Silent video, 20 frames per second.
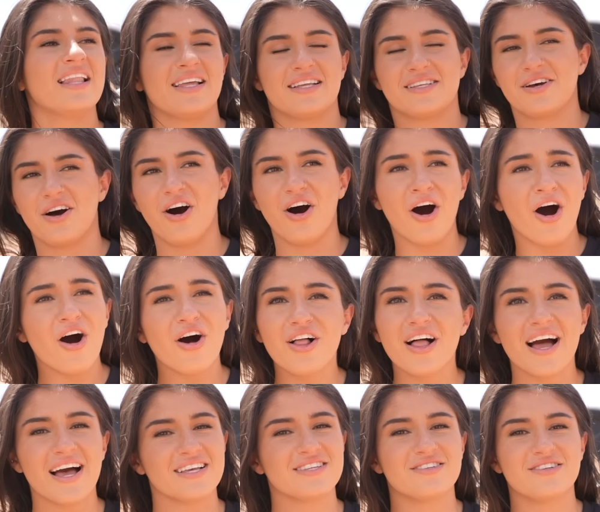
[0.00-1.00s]
Let's haul
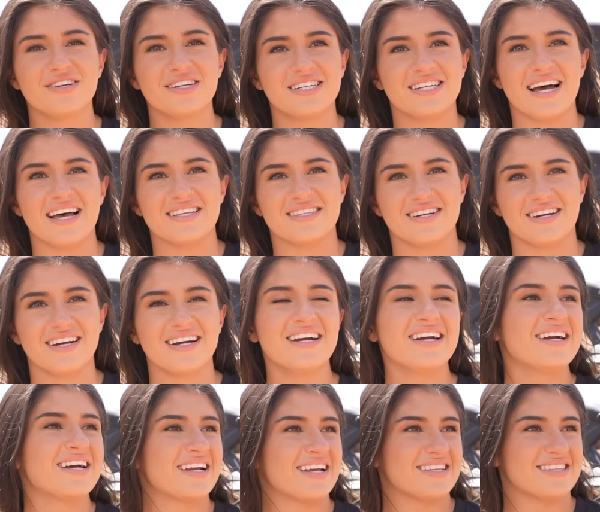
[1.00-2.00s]
ass through the desert,
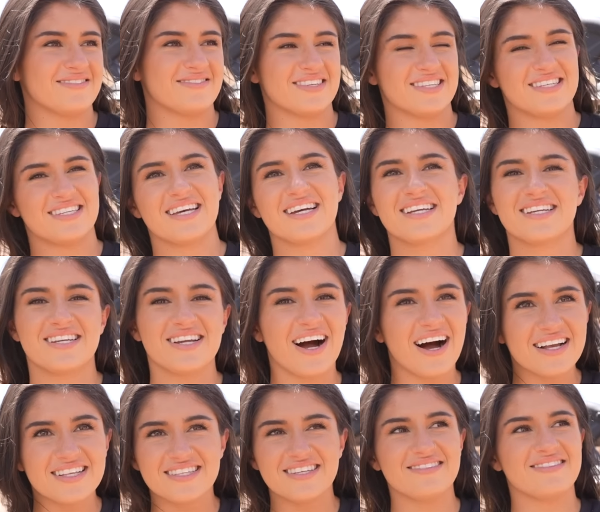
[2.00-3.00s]
get some sick
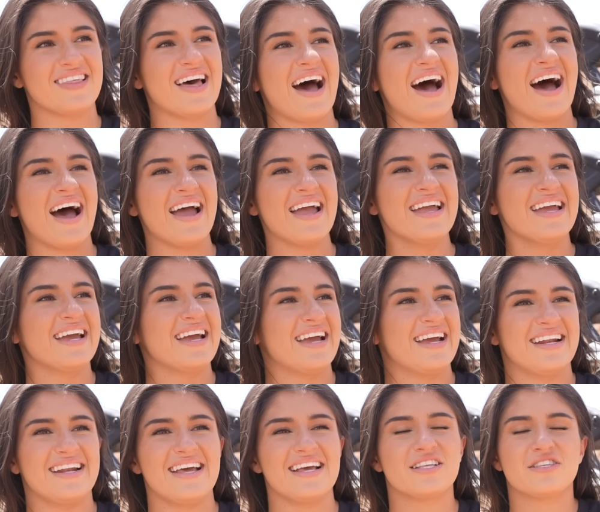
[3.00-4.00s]
shots of that.
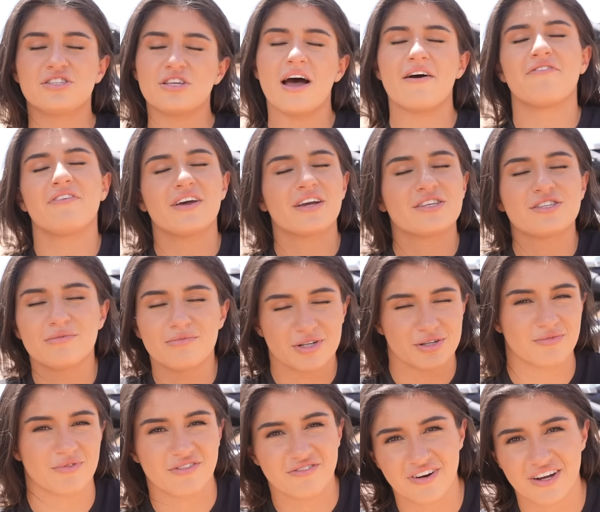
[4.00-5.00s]
And it's, I feel like so
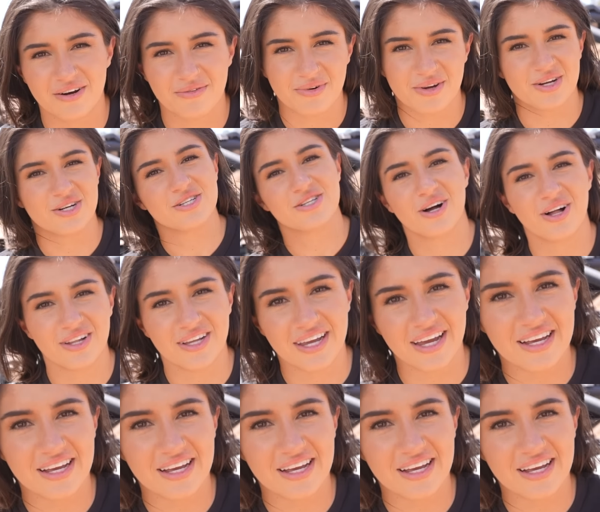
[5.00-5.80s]
much more fun when you're just hauling